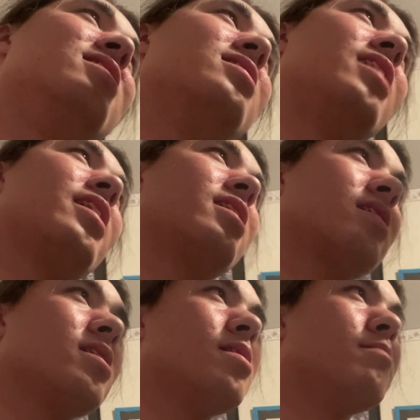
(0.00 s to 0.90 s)
like,
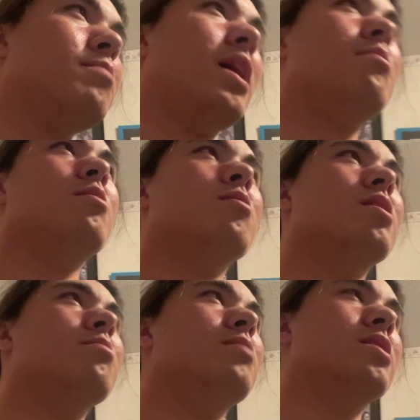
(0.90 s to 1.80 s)
baby, what
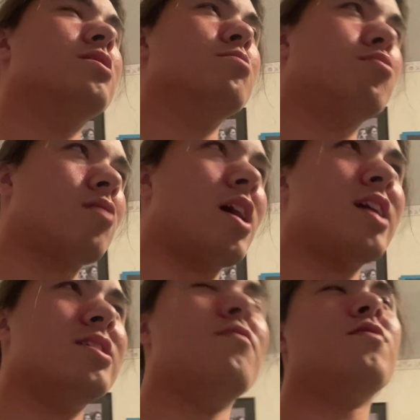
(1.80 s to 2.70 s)
a big
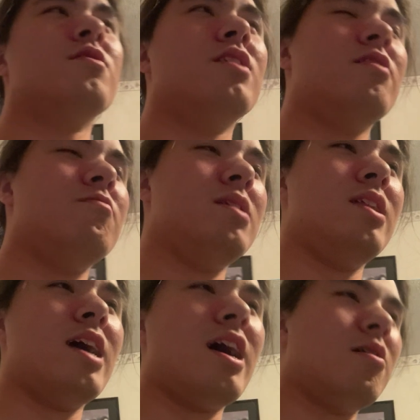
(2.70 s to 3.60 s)
surprise. If you leave me
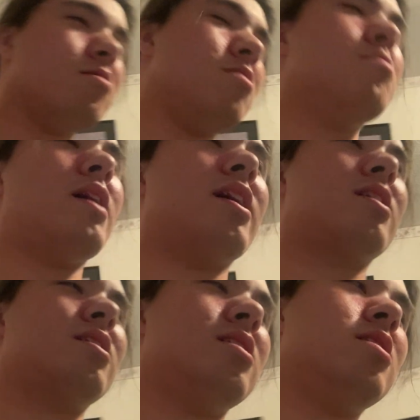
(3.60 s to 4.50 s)
now, back
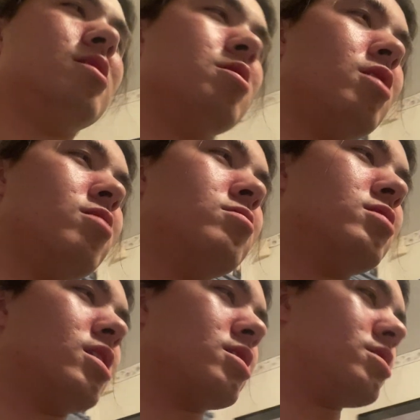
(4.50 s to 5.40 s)
in the love
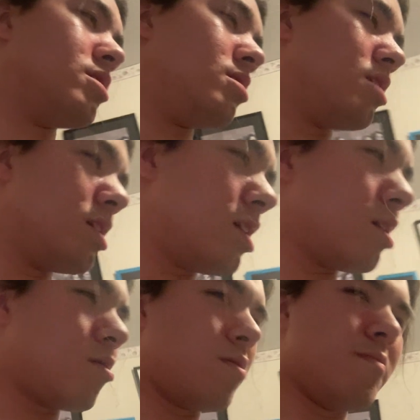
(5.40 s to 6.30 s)
section,
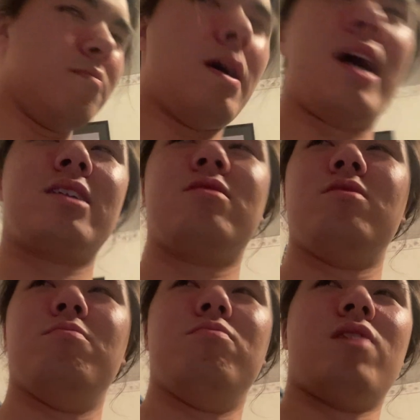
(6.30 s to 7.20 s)
went back to
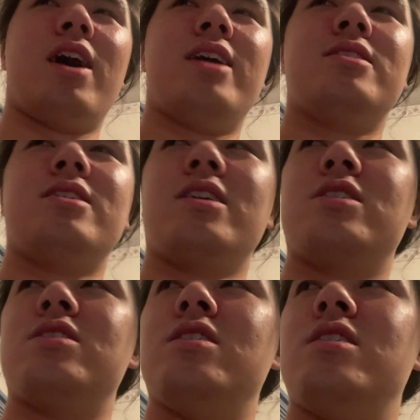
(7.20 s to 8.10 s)
the brass
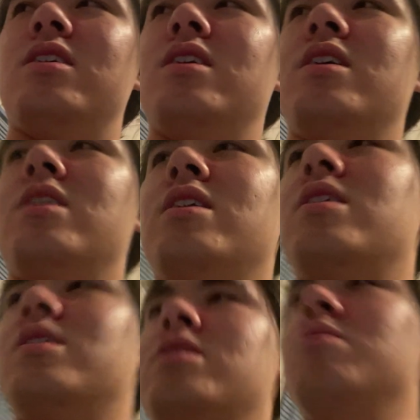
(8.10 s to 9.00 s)
section.
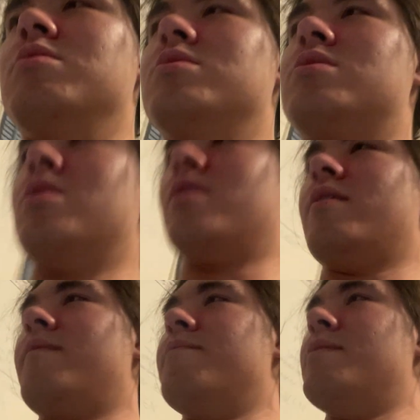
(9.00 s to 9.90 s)
There was
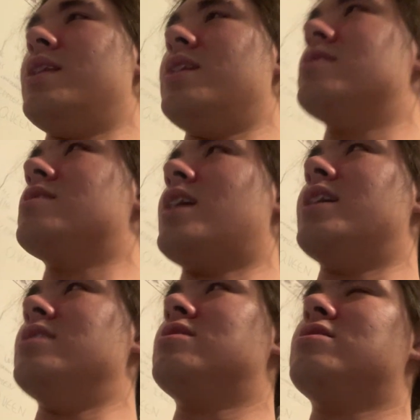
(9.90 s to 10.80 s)
many
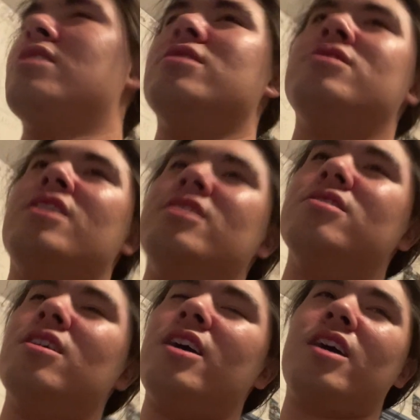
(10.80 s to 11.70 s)
signs such as
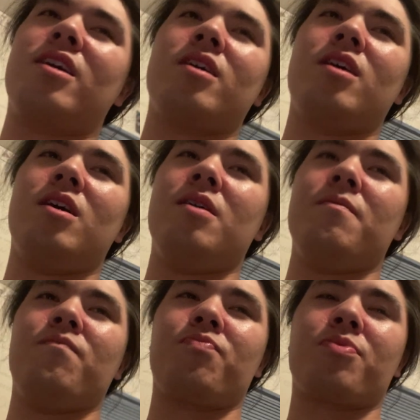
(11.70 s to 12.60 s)
like
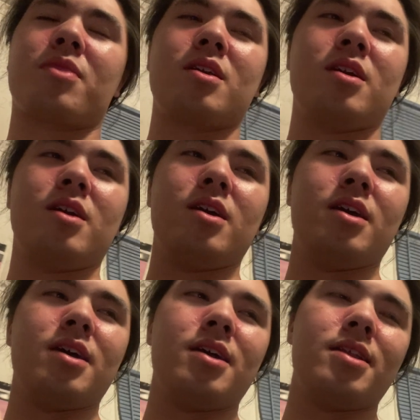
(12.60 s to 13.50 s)
um
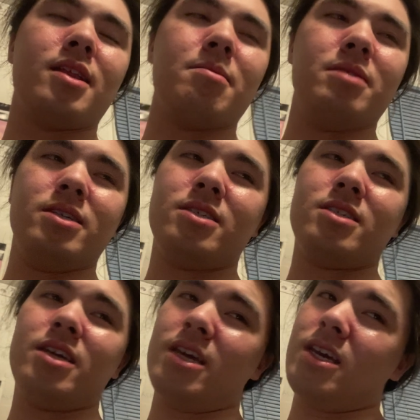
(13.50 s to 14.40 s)
let me
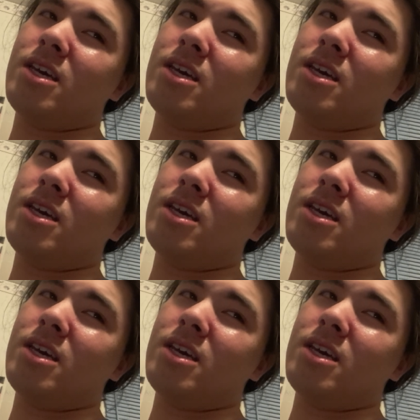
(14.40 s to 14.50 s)
see